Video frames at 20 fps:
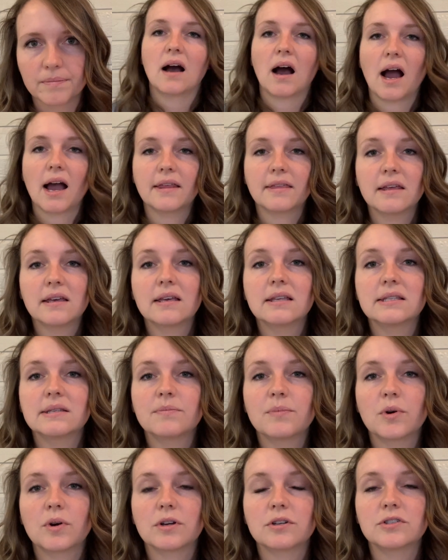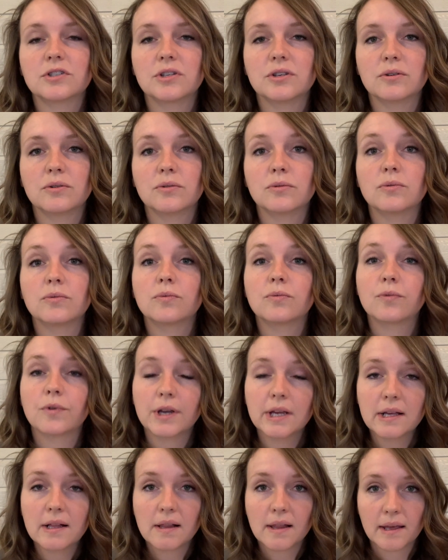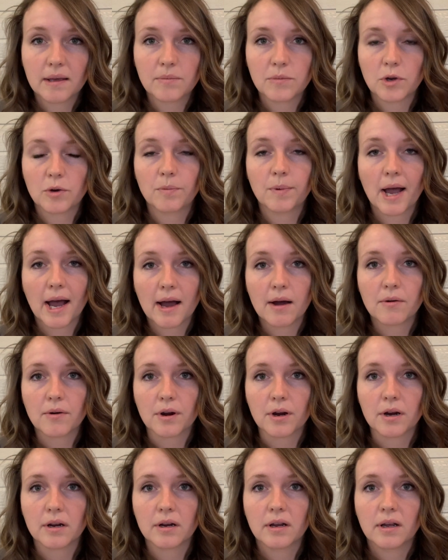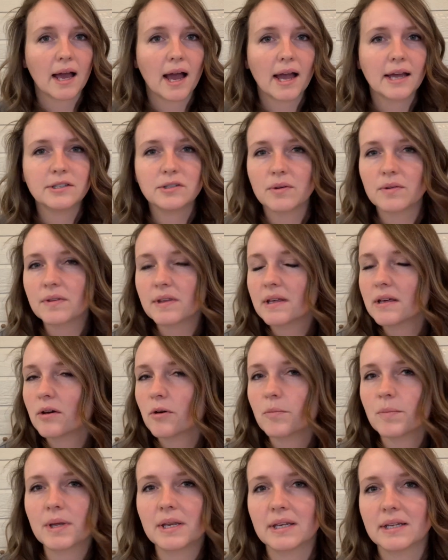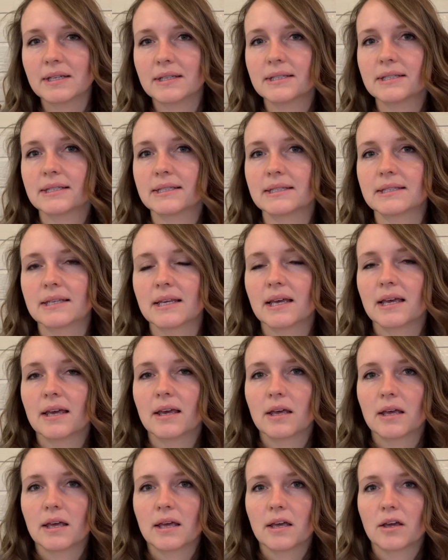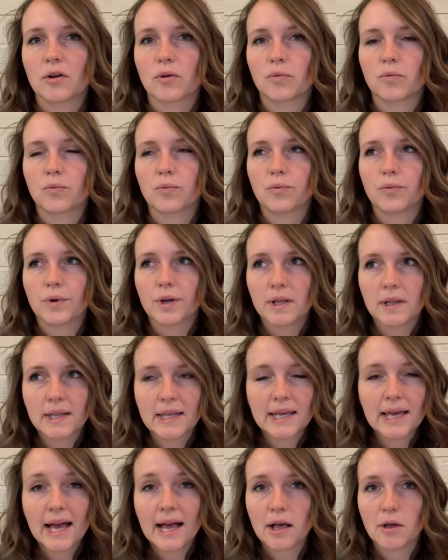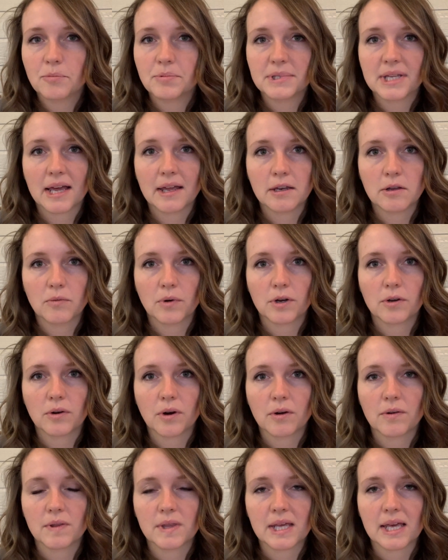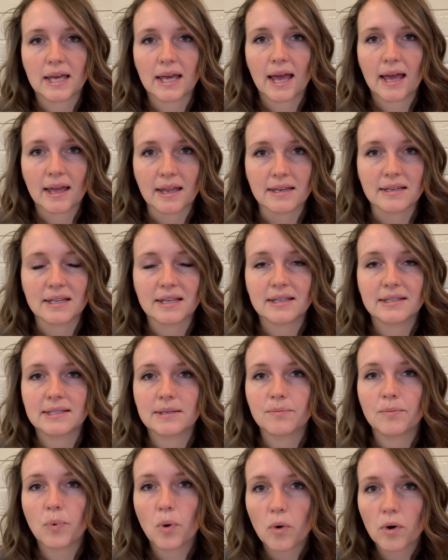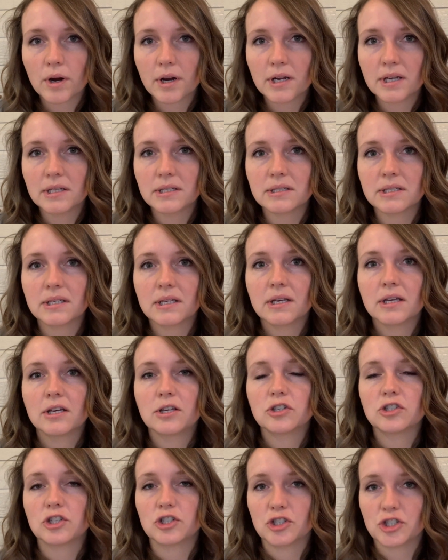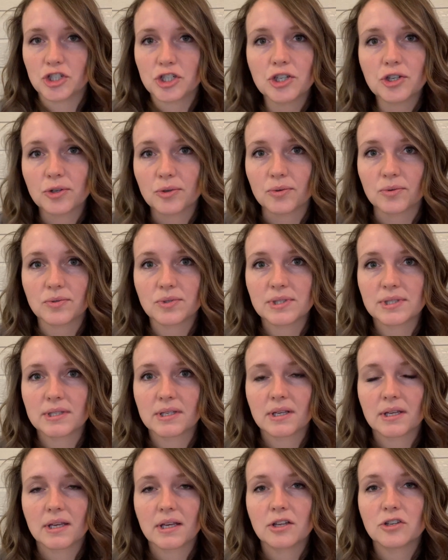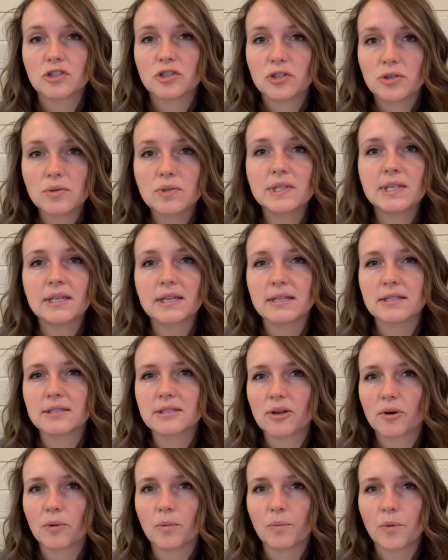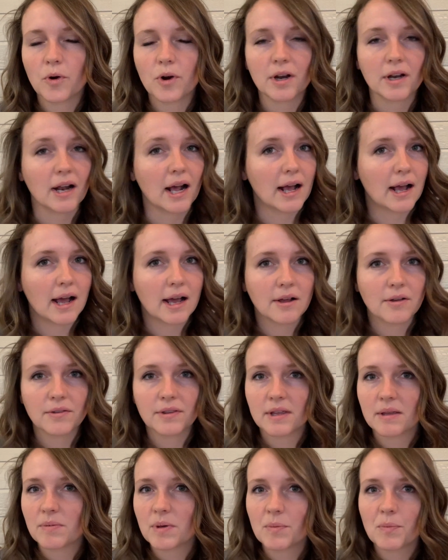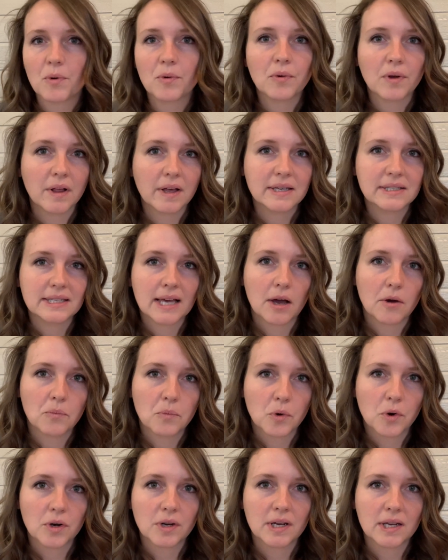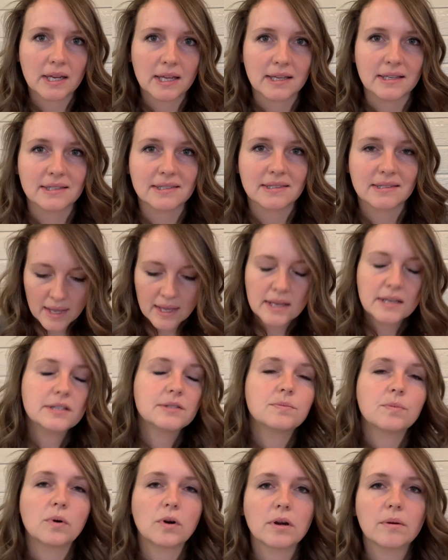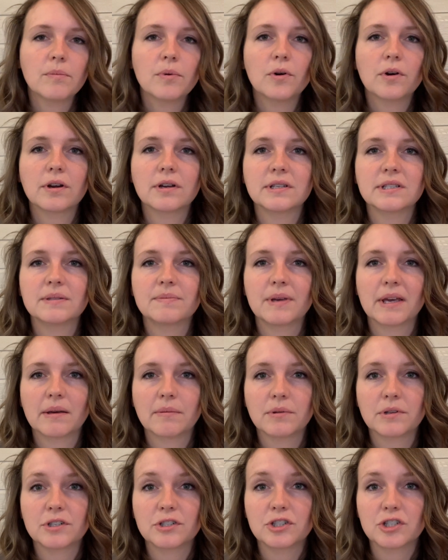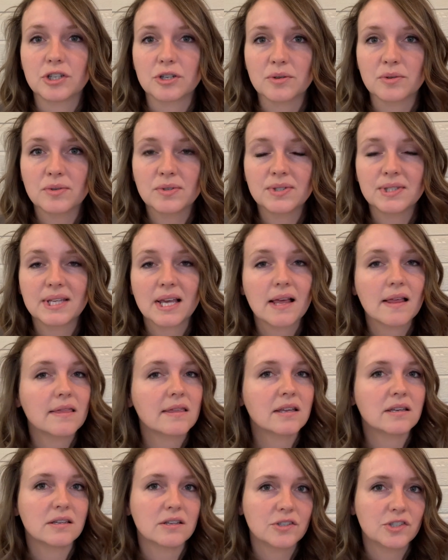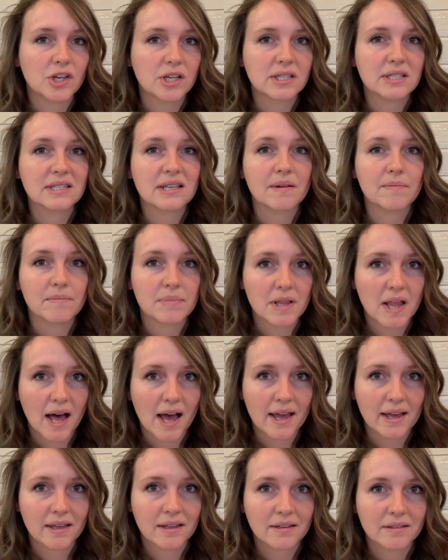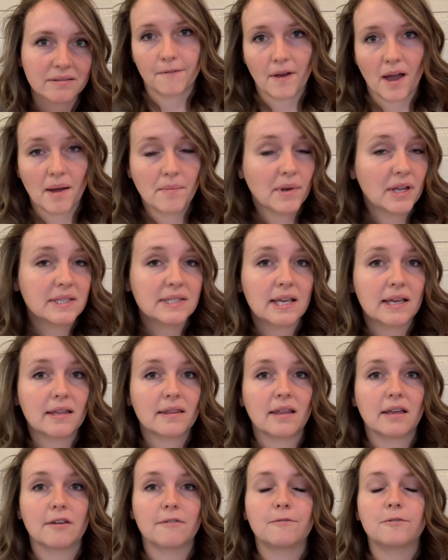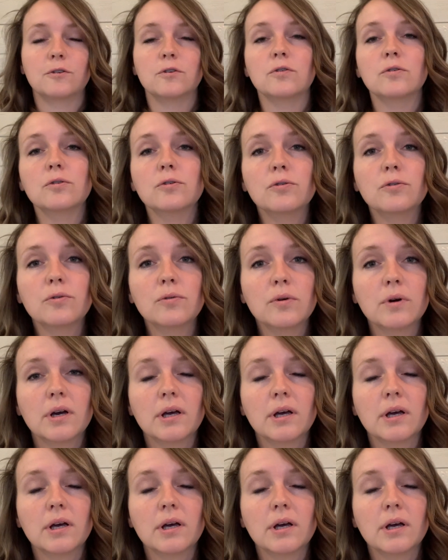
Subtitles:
I think it's important to reclaim your power. I don't think obedience really helps anyone grow in the end. It's important to choose. Choosing is so important, and I don't think people realize how important it is. It is more important to be able to choose than to just comply. I'm not saying that if you